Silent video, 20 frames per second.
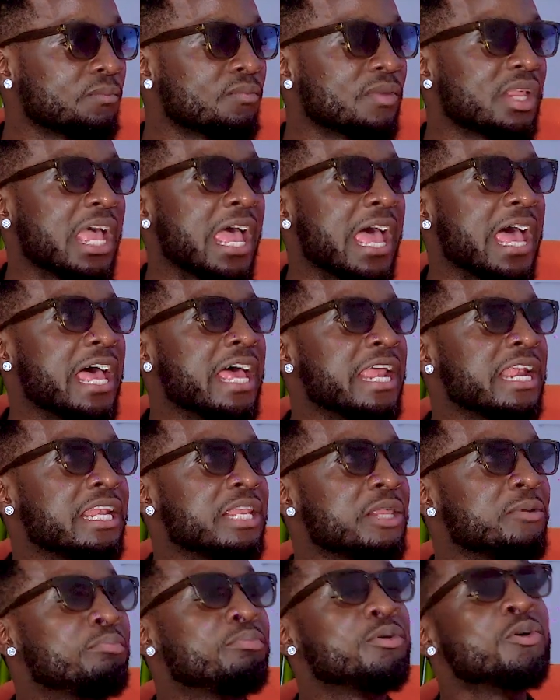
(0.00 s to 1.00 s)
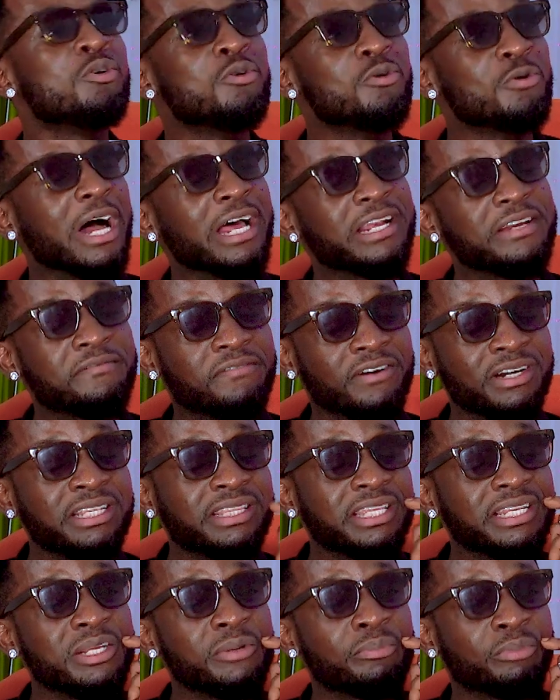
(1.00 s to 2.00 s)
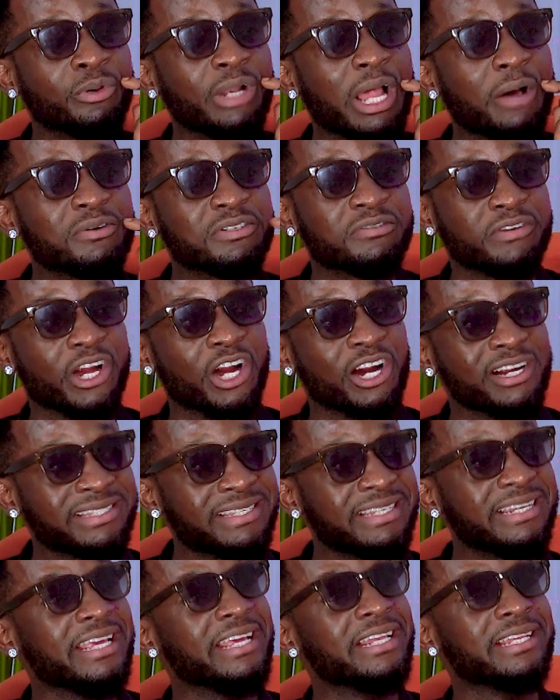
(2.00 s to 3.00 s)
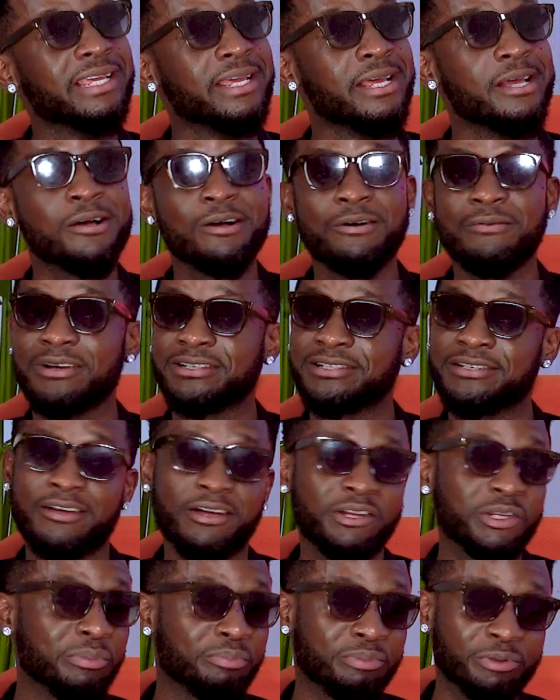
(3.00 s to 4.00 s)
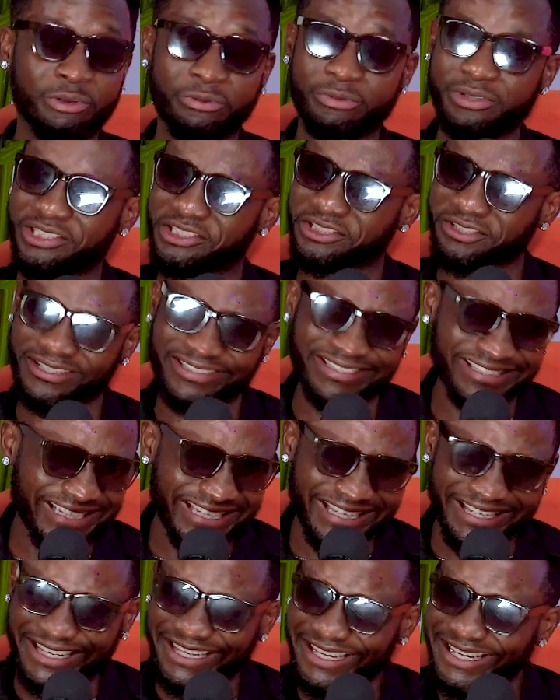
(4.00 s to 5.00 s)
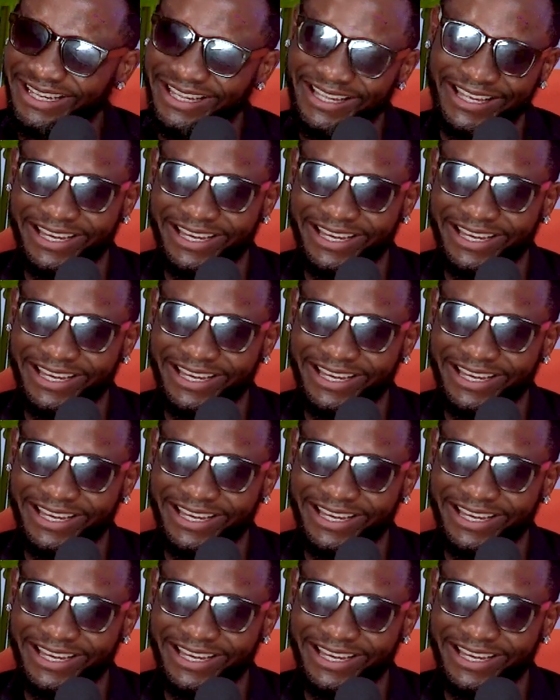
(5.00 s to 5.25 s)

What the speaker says: And the funny thing, the pool I was rehearsing in was not the pool we shot in.